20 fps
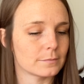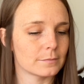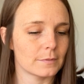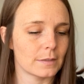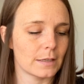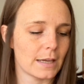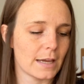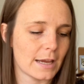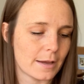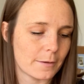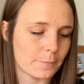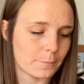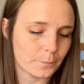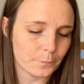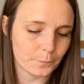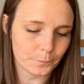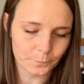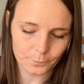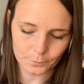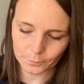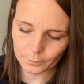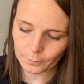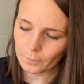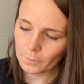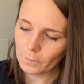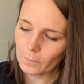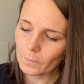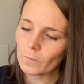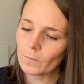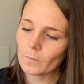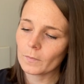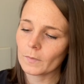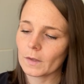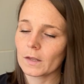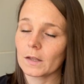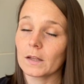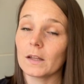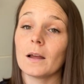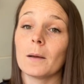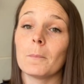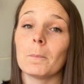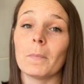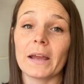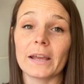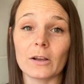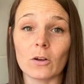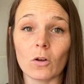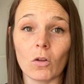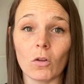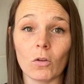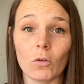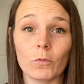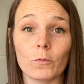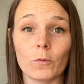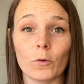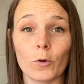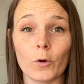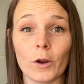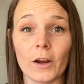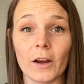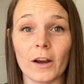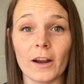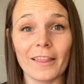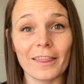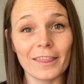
Okay. My goal for